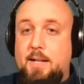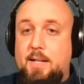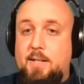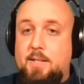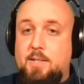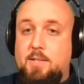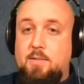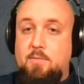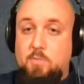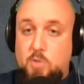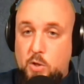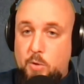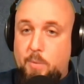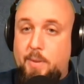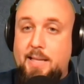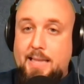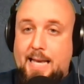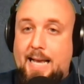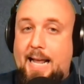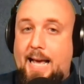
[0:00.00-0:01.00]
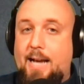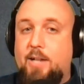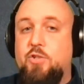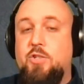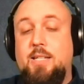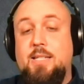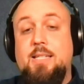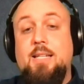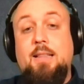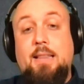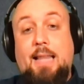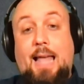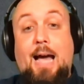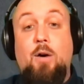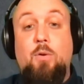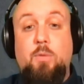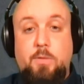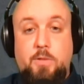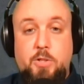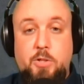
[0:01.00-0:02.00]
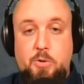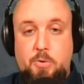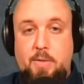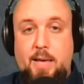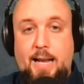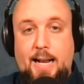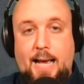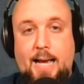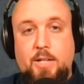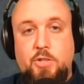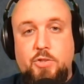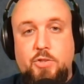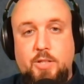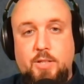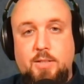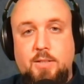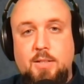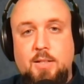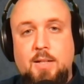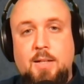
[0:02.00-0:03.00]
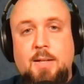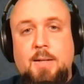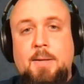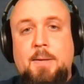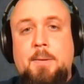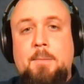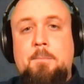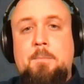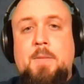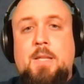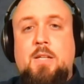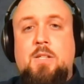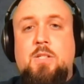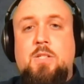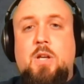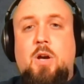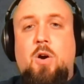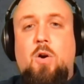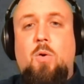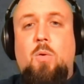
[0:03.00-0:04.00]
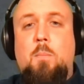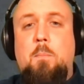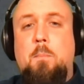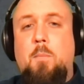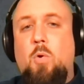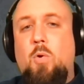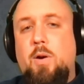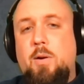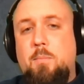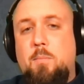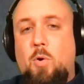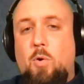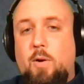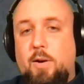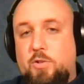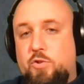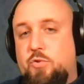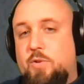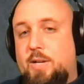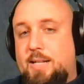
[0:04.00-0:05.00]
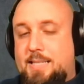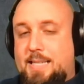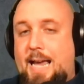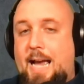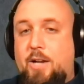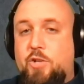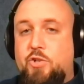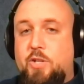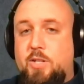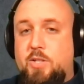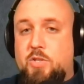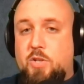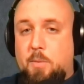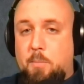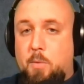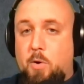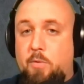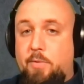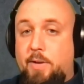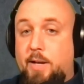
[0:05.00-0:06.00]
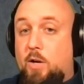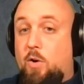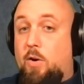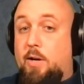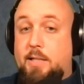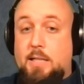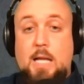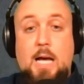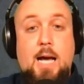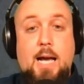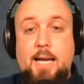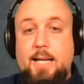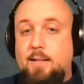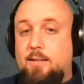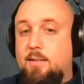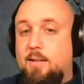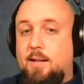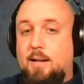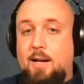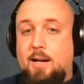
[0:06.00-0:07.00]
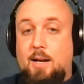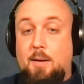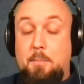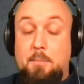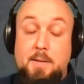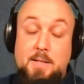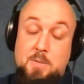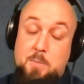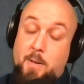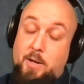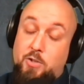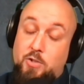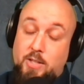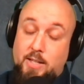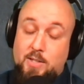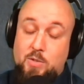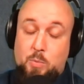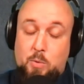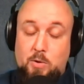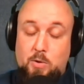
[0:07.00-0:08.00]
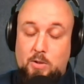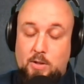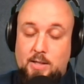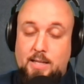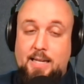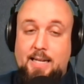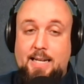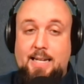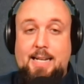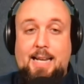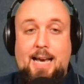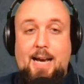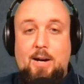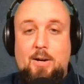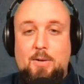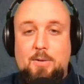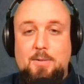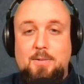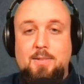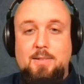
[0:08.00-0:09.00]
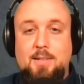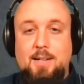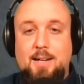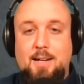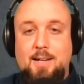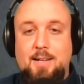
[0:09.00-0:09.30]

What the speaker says: that is doing that action is allowed to do that action. So more and more as transactions are moving online, especially as we're looking at now